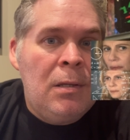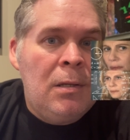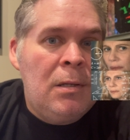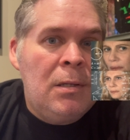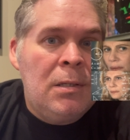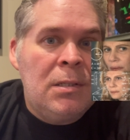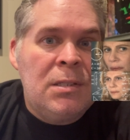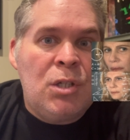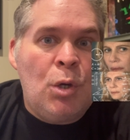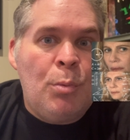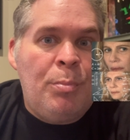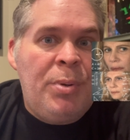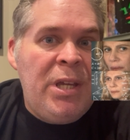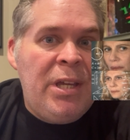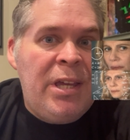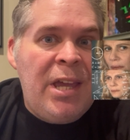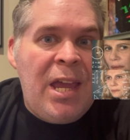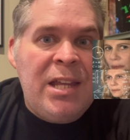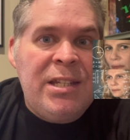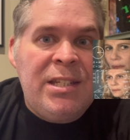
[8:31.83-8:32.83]
So
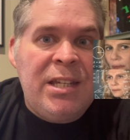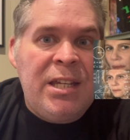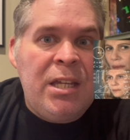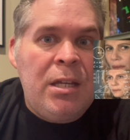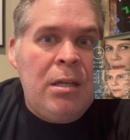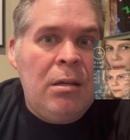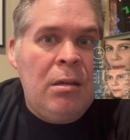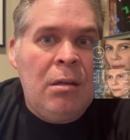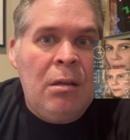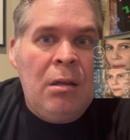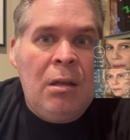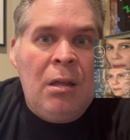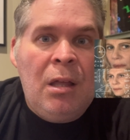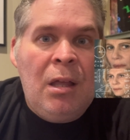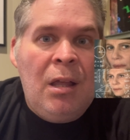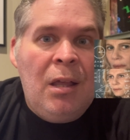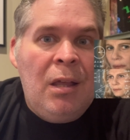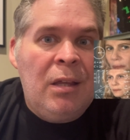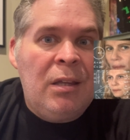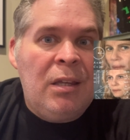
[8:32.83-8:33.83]
PKD,
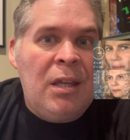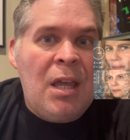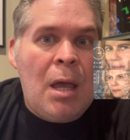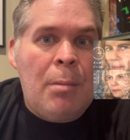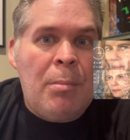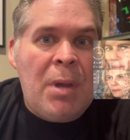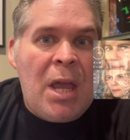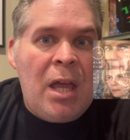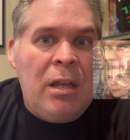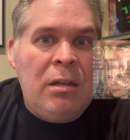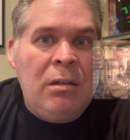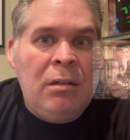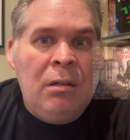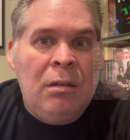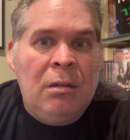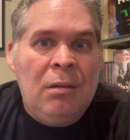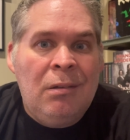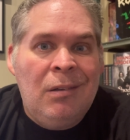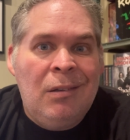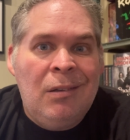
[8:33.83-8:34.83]
yeah, man,
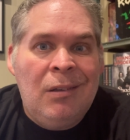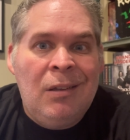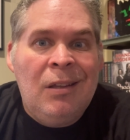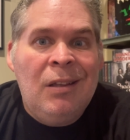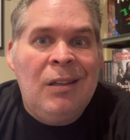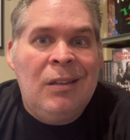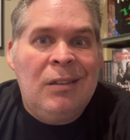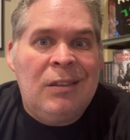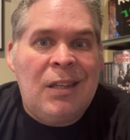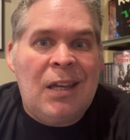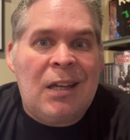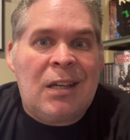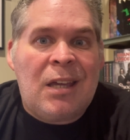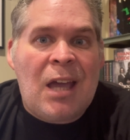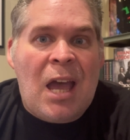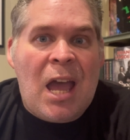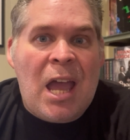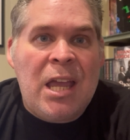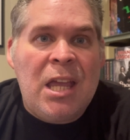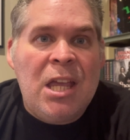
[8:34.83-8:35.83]
that
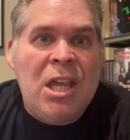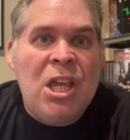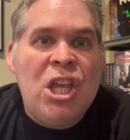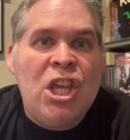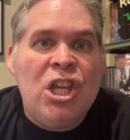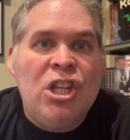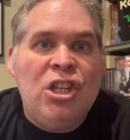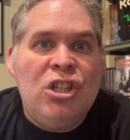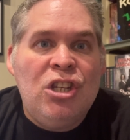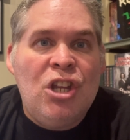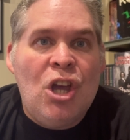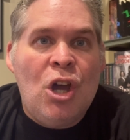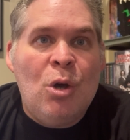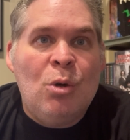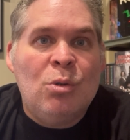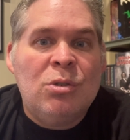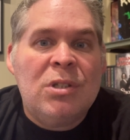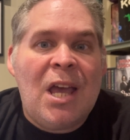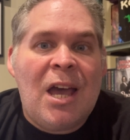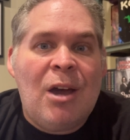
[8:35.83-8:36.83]
guy, he
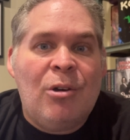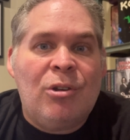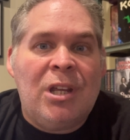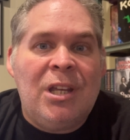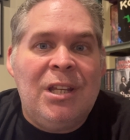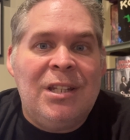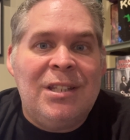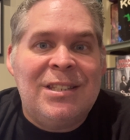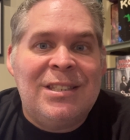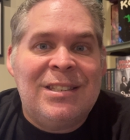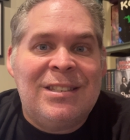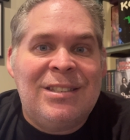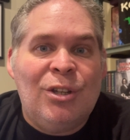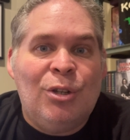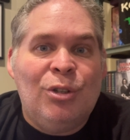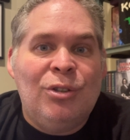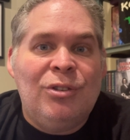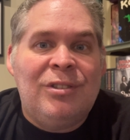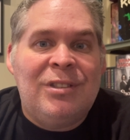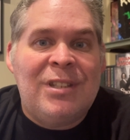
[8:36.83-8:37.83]
knows how to
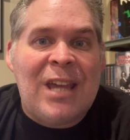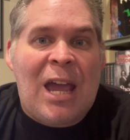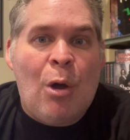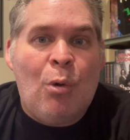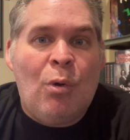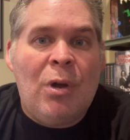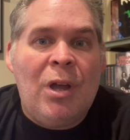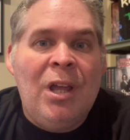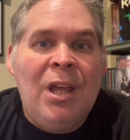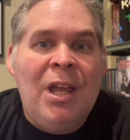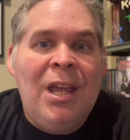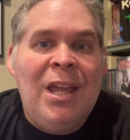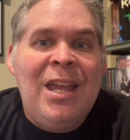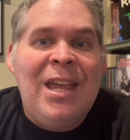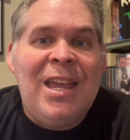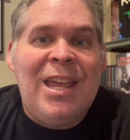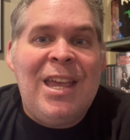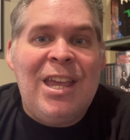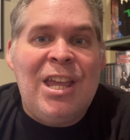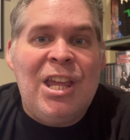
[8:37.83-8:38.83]
instill doubt
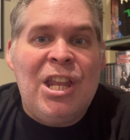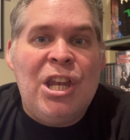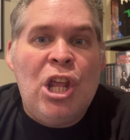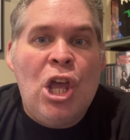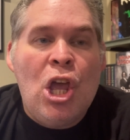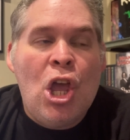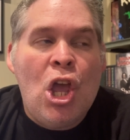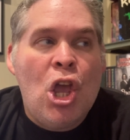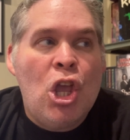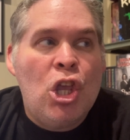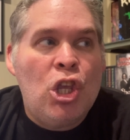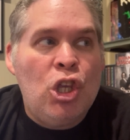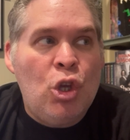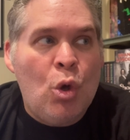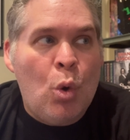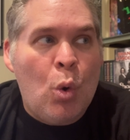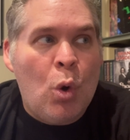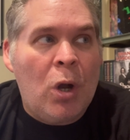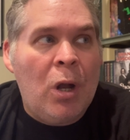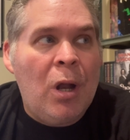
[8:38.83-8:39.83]
in
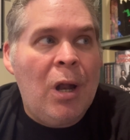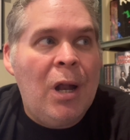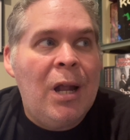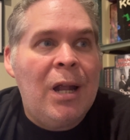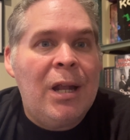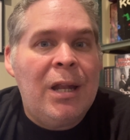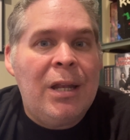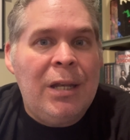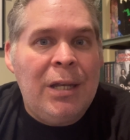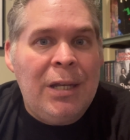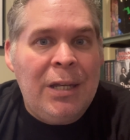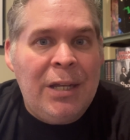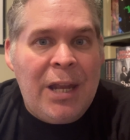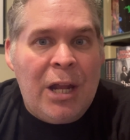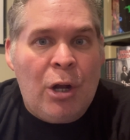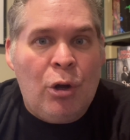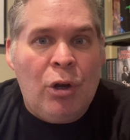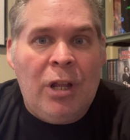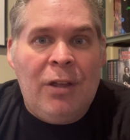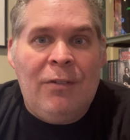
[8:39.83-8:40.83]
your
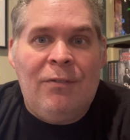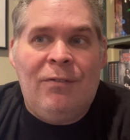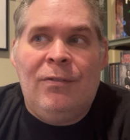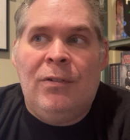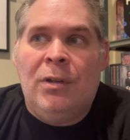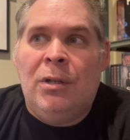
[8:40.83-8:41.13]
narrative.